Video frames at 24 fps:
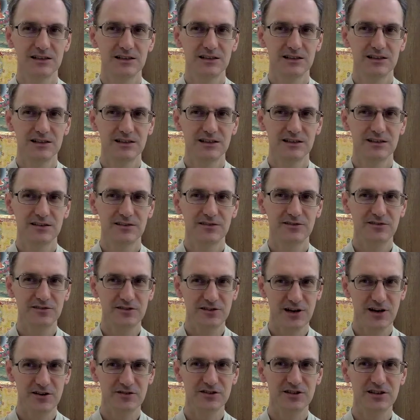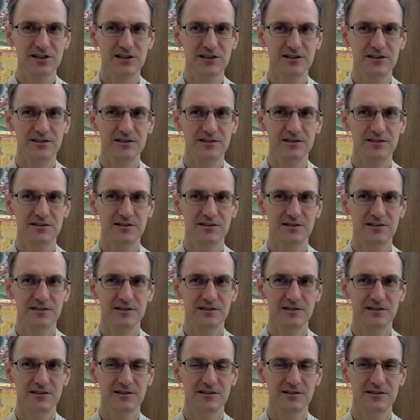slouching
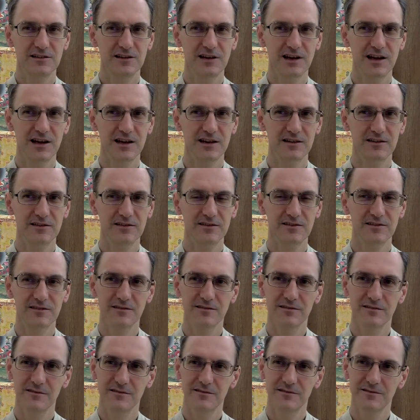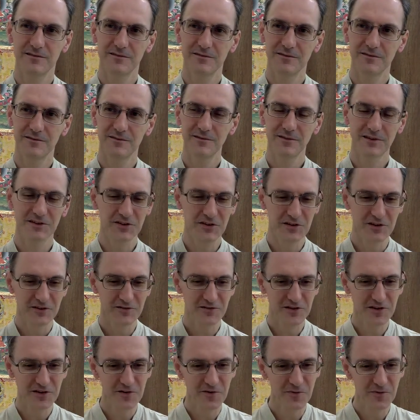and, I don't even know,
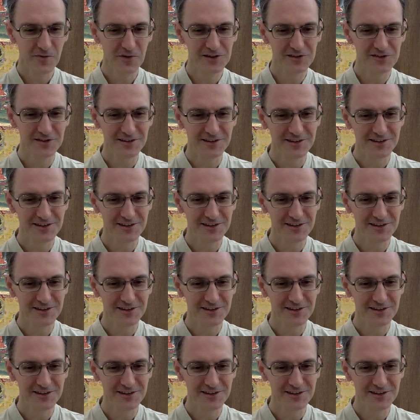what is it?